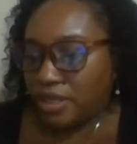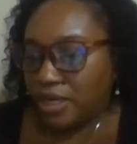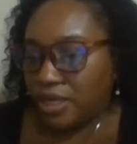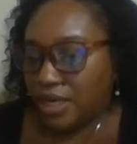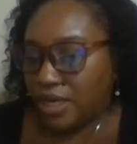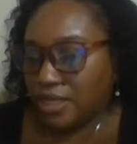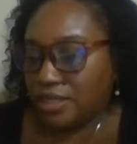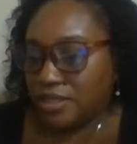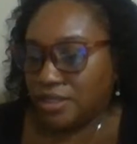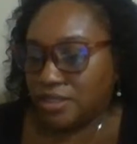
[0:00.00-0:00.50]

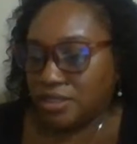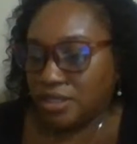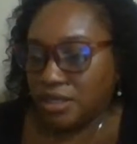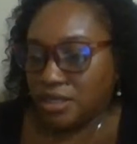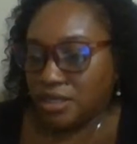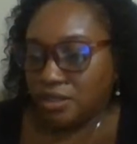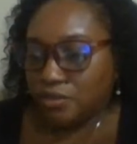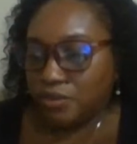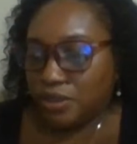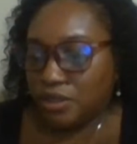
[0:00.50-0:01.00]

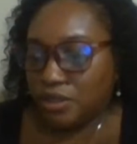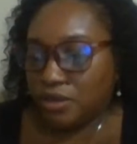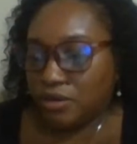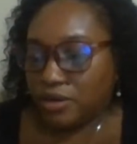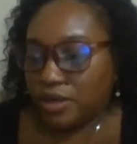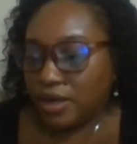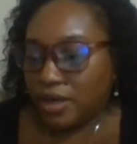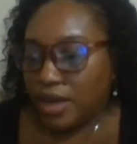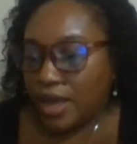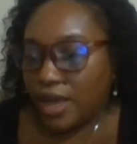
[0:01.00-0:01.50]
insert will
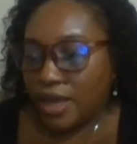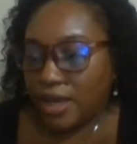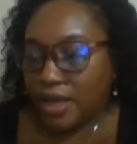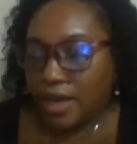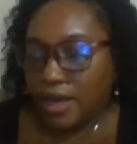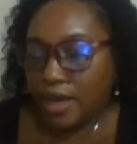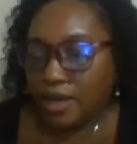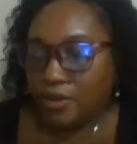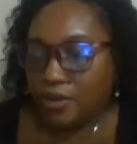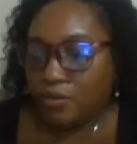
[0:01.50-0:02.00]
look like
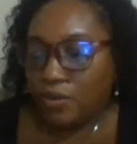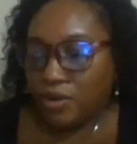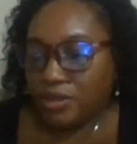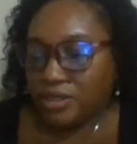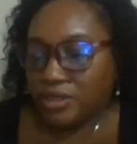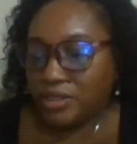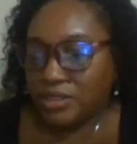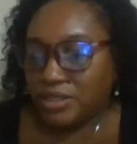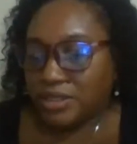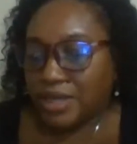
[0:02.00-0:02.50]
and what the
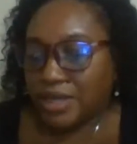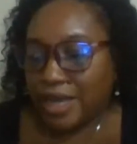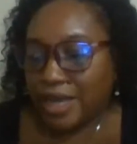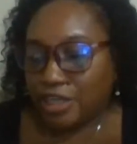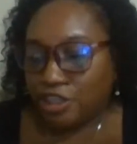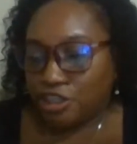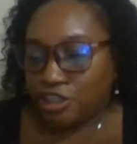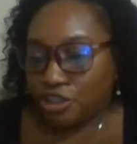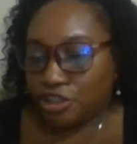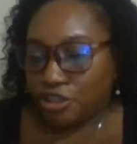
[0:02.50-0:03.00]

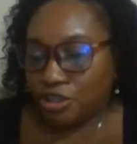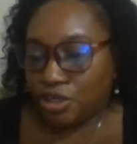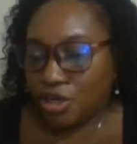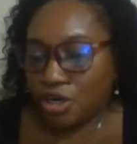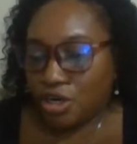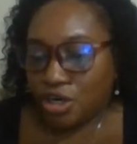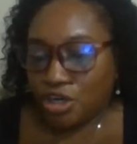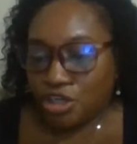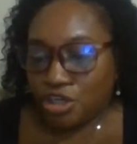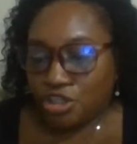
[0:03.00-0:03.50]
sketch
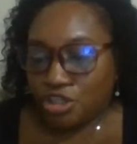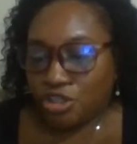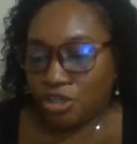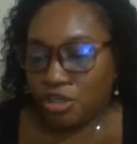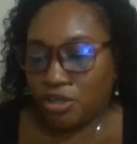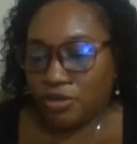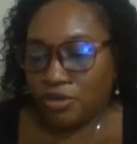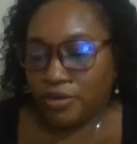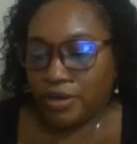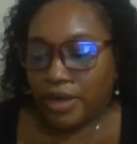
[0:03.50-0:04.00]
should
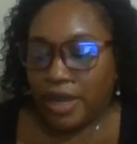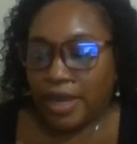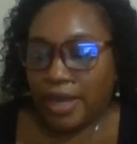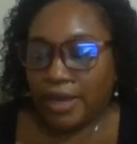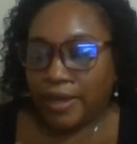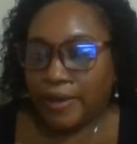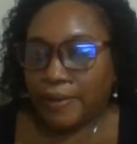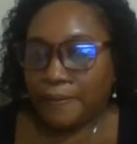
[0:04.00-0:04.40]
look like.